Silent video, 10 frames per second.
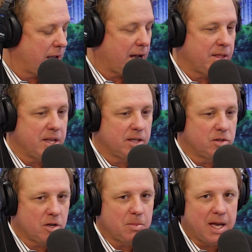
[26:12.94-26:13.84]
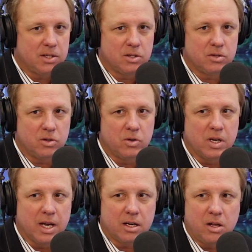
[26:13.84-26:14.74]
Yeah, I think in some cases you
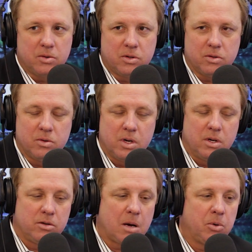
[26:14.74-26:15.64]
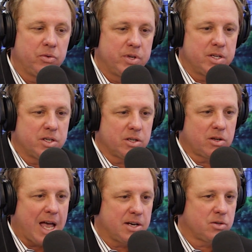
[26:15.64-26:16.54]
can get close to double
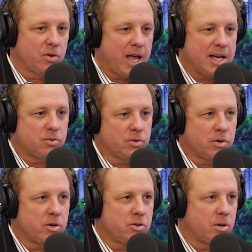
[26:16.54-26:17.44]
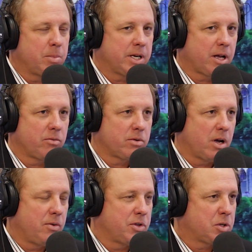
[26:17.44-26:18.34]
digit cash on cash returns depending on
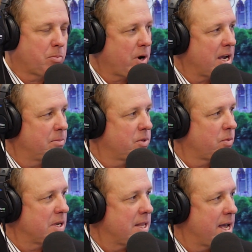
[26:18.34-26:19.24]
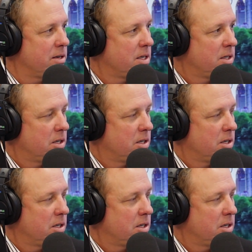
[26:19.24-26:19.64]
on the spread between that